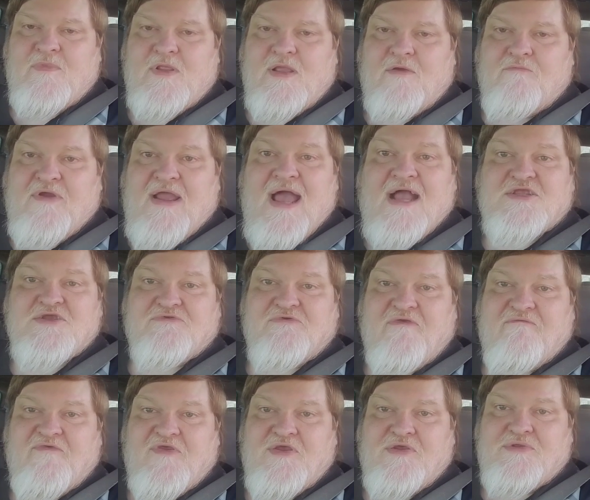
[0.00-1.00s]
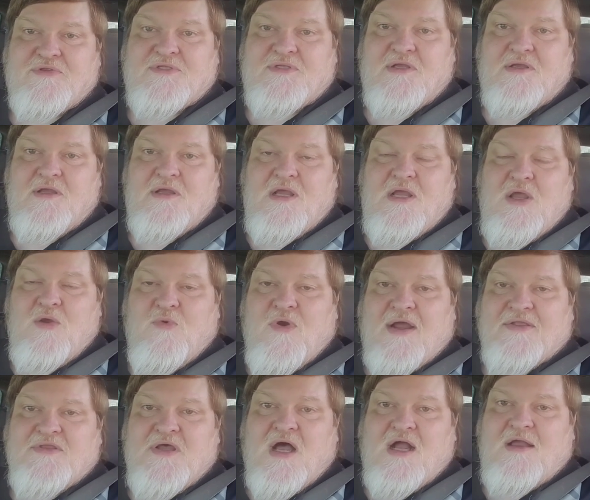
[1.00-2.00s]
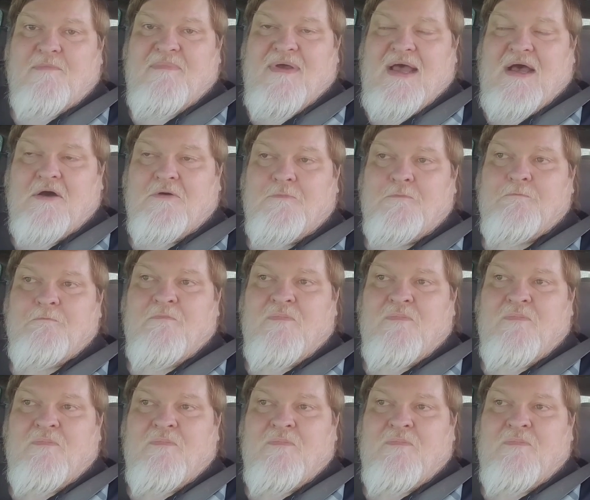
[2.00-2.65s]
Reaction Reviews, where I talk about